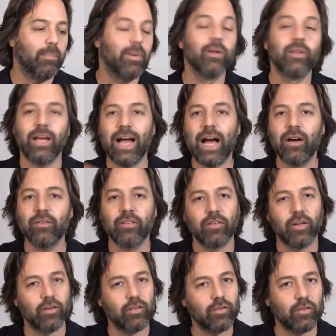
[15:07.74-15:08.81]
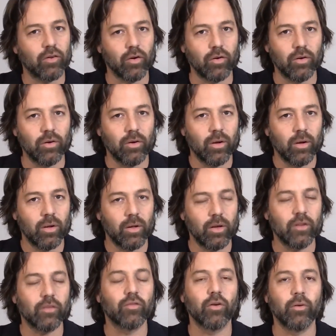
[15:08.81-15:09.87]
building houses on
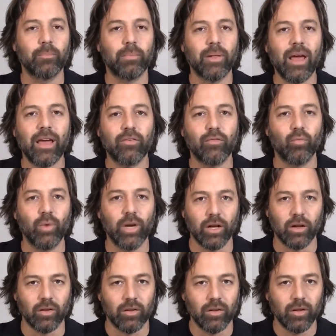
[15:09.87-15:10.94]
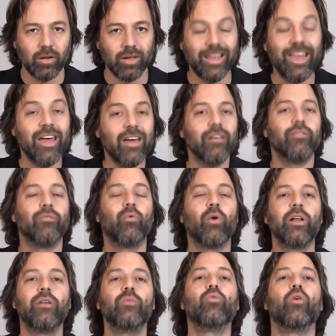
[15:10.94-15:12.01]
in a certain place will give,
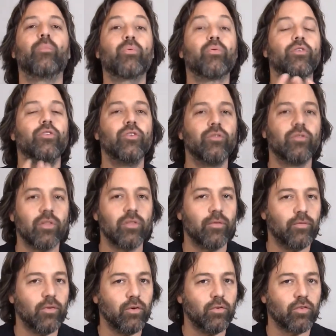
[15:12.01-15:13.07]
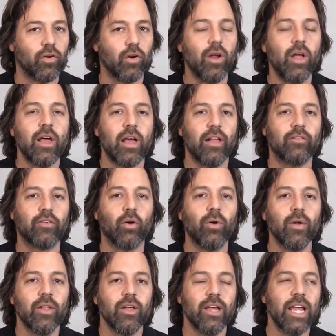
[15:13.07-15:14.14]
what it will produce in the future. And
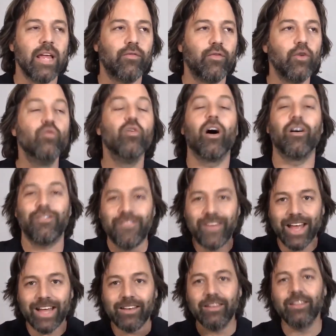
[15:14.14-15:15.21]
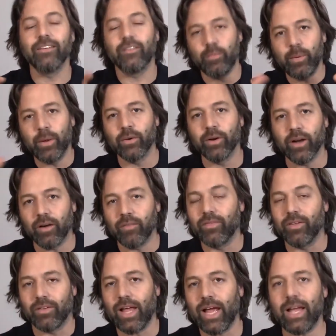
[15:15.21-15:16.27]
so if you offend the spirit
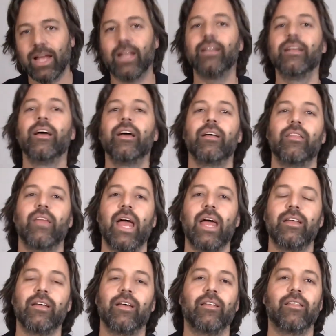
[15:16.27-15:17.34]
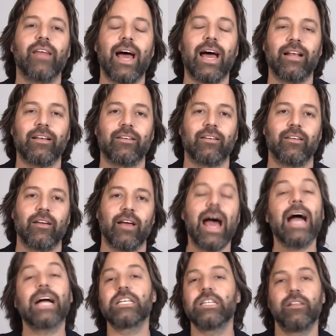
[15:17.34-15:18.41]
of the land, then that
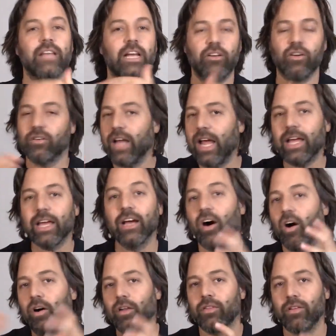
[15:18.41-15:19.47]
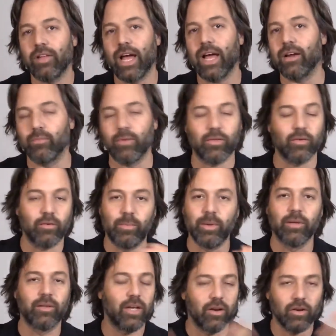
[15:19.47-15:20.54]
action that you're taking on the land, whether it's
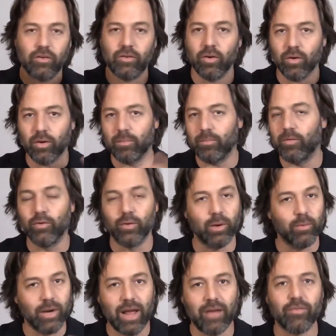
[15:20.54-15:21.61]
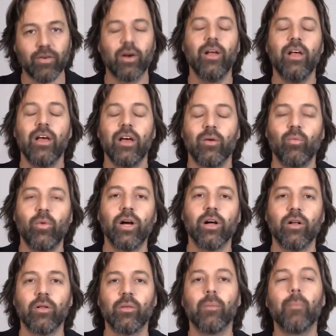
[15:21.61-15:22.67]
building or doing whatever,
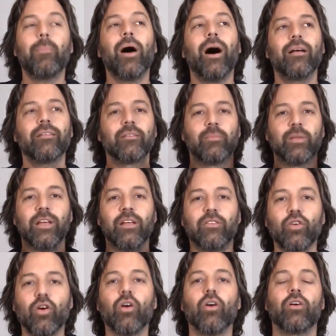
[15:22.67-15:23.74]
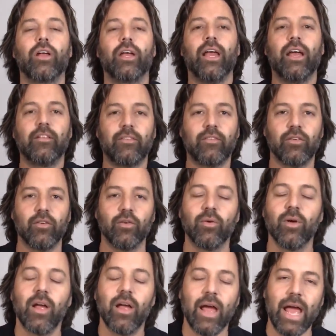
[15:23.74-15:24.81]
will possibly turn against
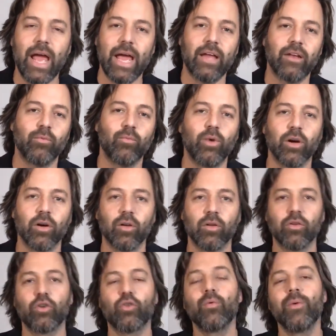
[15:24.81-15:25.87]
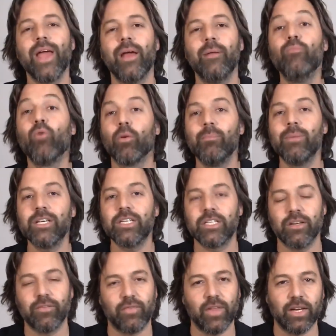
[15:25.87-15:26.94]
you and will create more
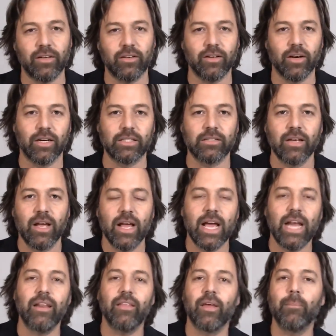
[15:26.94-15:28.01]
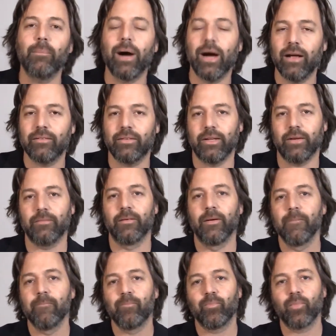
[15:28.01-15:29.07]
mischief than it does anything positive.
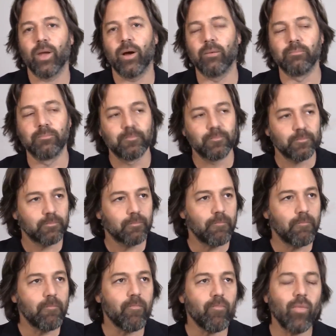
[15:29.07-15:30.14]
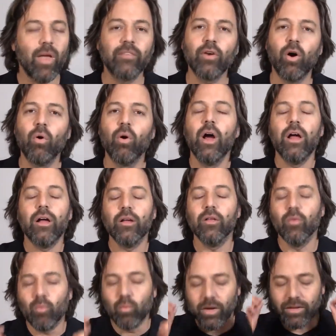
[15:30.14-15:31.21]
And so
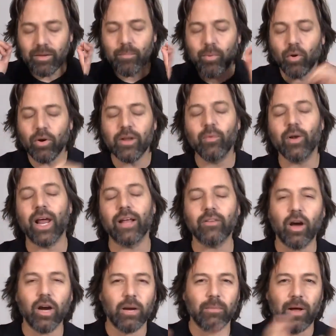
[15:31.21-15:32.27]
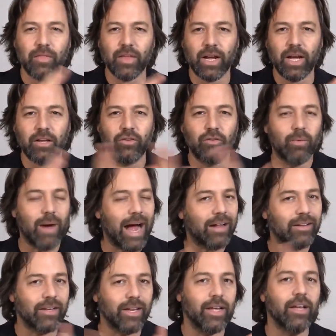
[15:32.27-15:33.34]
what's important when I talk about the kind of
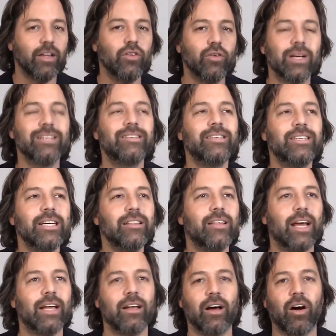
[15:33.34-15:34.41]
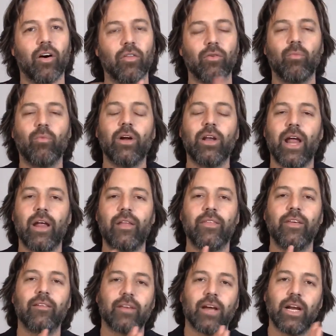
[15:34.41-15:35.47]
duality, you can see that on the one hand,
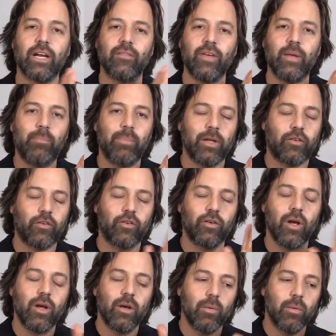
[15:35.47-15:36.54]
these kind of impish